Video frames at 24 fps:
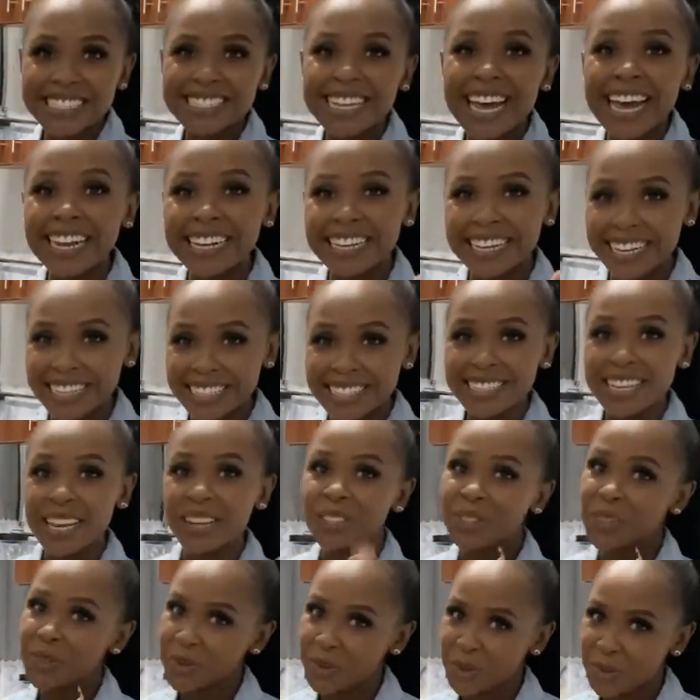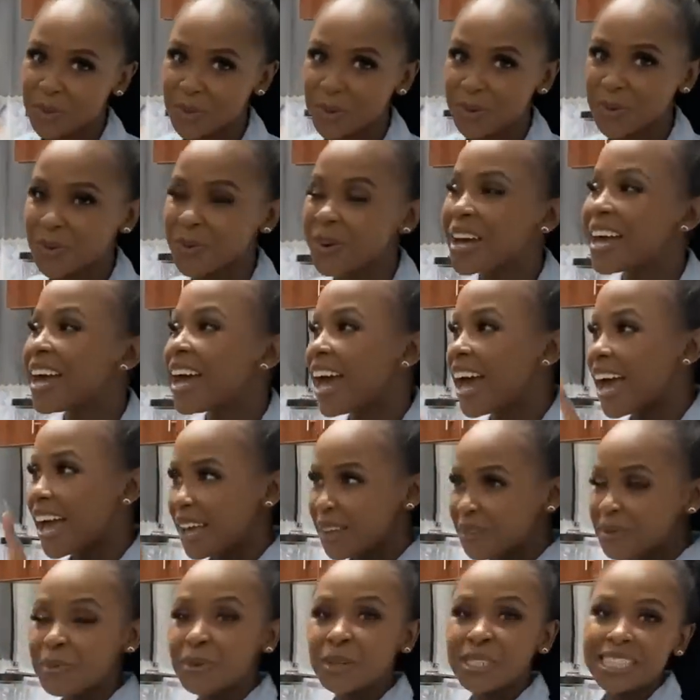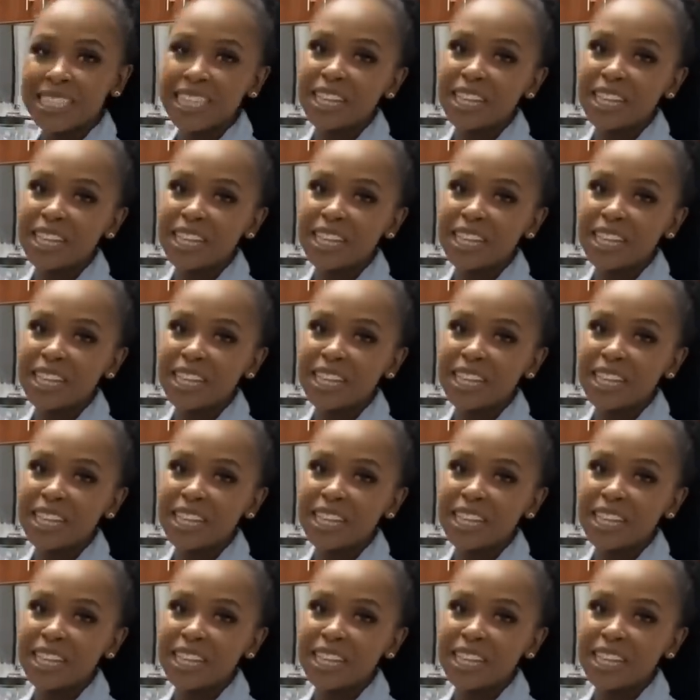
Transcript: I listened to you. I put